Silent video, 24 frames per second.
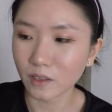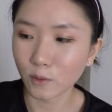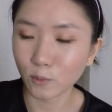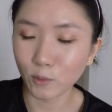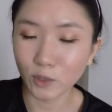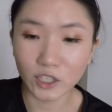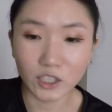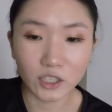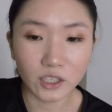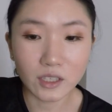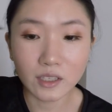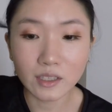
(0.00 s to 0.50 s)

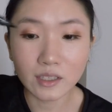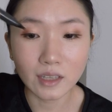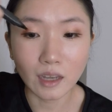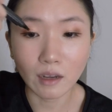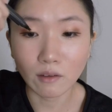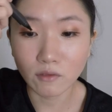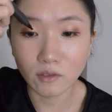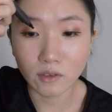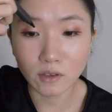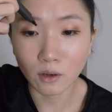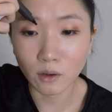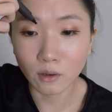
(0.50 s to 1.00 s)
Which just
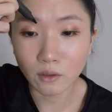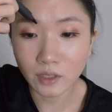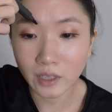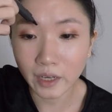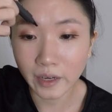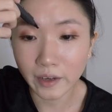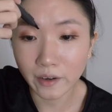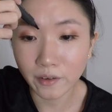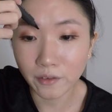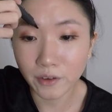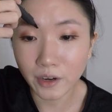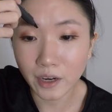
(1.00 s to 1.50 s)
sounds so
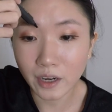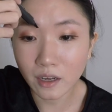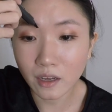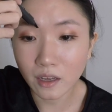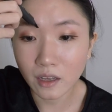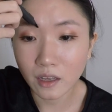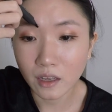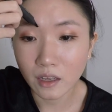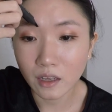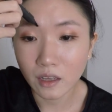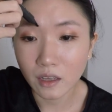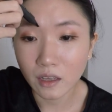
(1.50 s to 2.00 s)

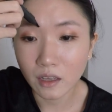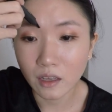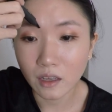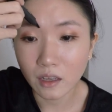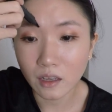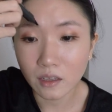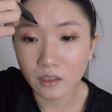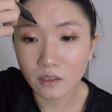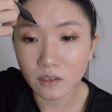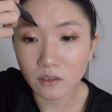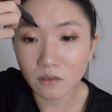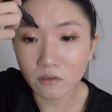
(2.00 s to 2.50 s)
tiring
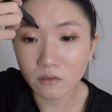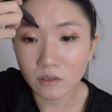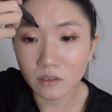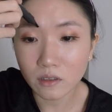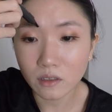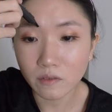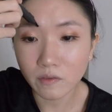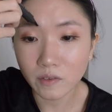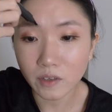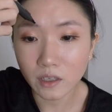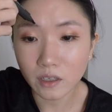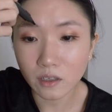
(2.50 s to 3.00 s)
and so
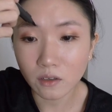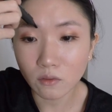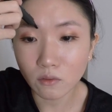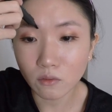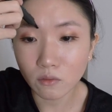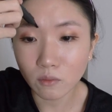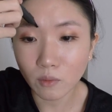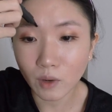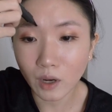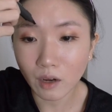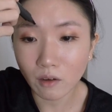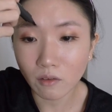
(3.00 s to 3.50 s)
difficult.
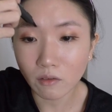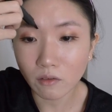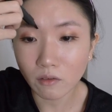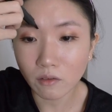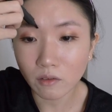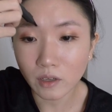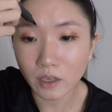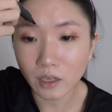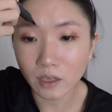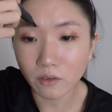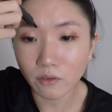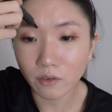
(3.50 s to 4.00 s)
Oh wow,
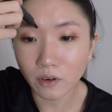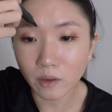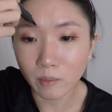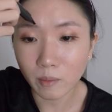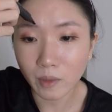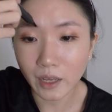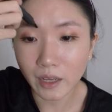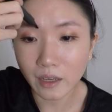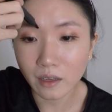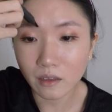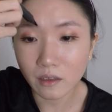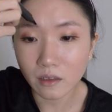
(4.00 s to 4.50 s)
okay, grey
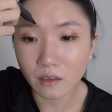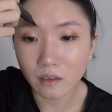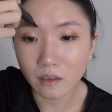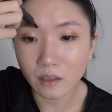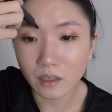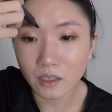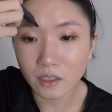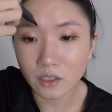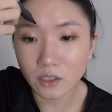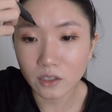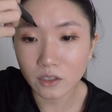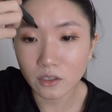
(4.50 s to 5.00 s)
black.
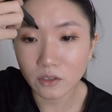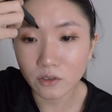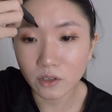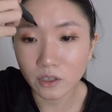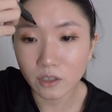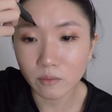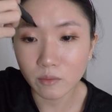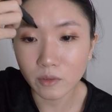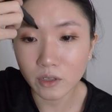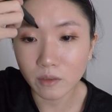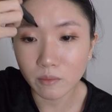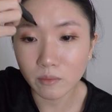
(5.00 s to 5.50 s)
Let's just try
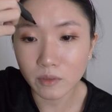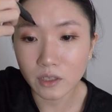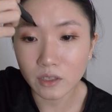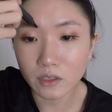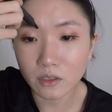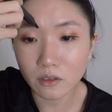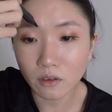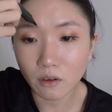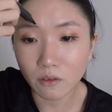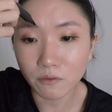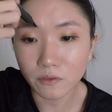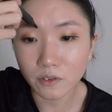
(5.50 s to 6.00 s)
to be a bit
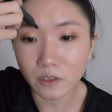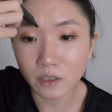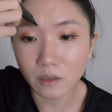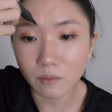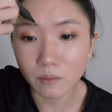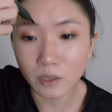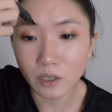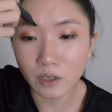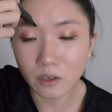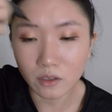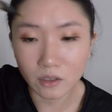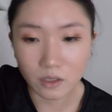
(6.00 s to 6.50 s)
softer
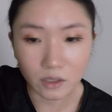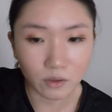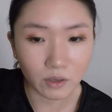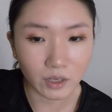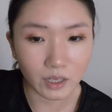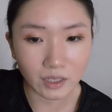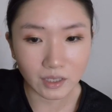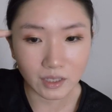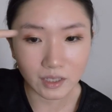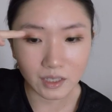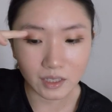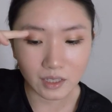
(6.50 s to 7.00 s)
because you
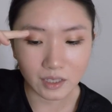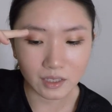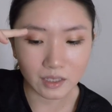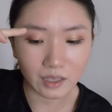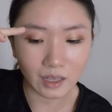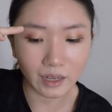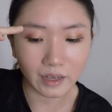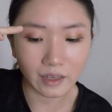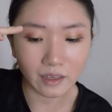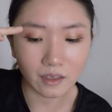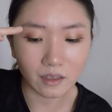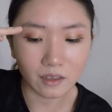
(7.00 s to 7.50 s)
can see this
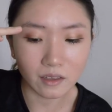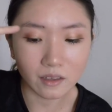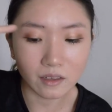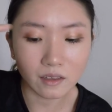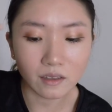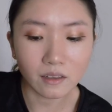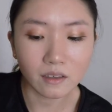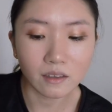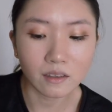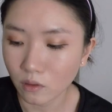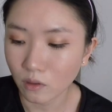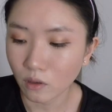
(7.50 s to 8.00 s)
line here.
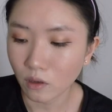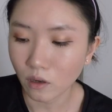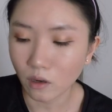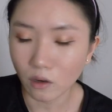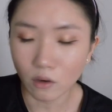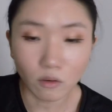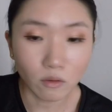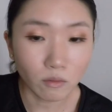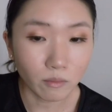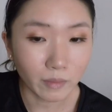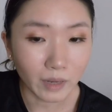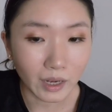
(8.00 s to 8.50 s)

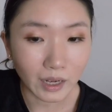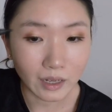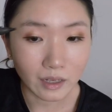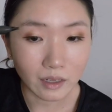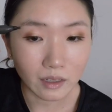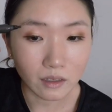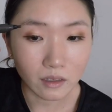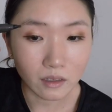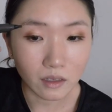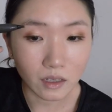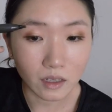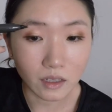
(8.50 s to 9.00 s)
Oh
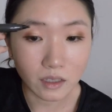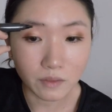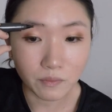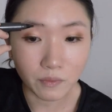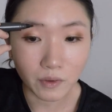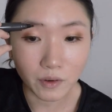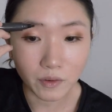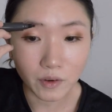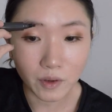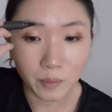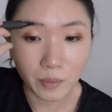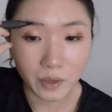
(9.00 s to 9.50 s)
my, it's
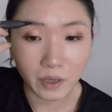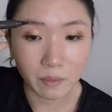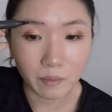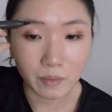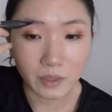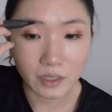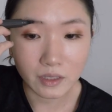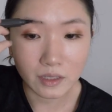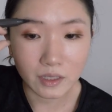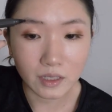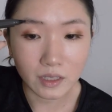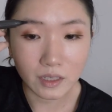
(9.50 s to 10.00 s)
very
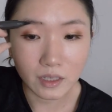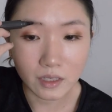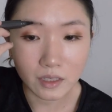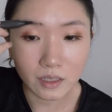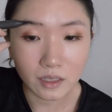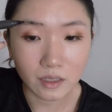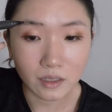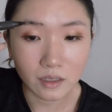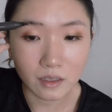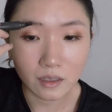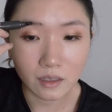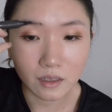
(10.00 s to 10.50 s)

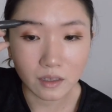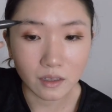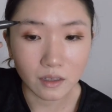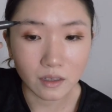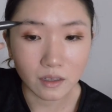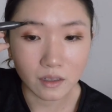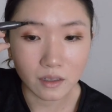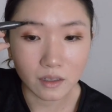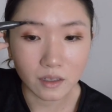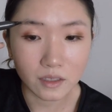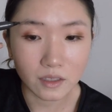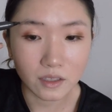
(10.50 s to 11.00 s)
pigmented.
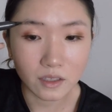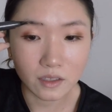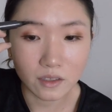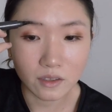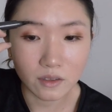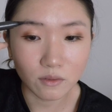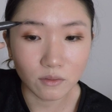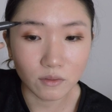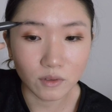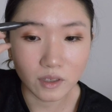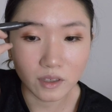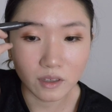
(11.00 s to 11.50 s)
Let's just
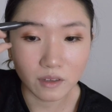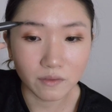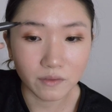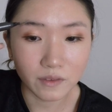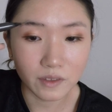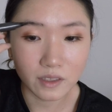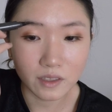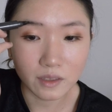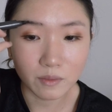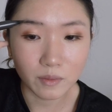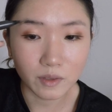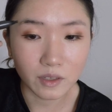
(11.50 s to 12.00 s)
do here
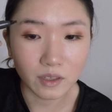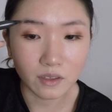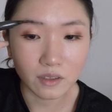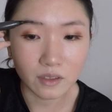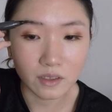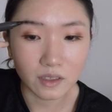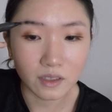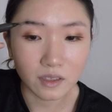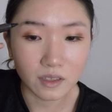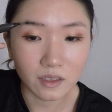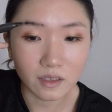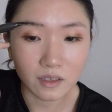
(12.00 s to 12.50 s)
first
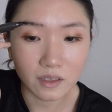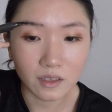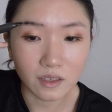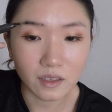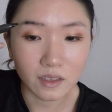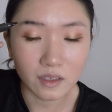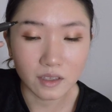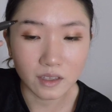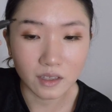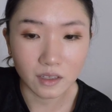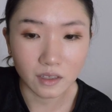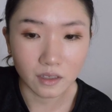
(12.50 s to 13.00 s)
because it's
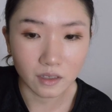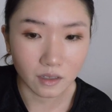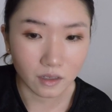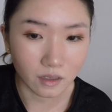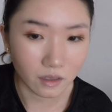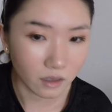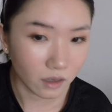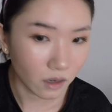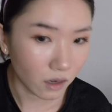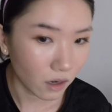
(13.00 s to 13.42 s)
easier.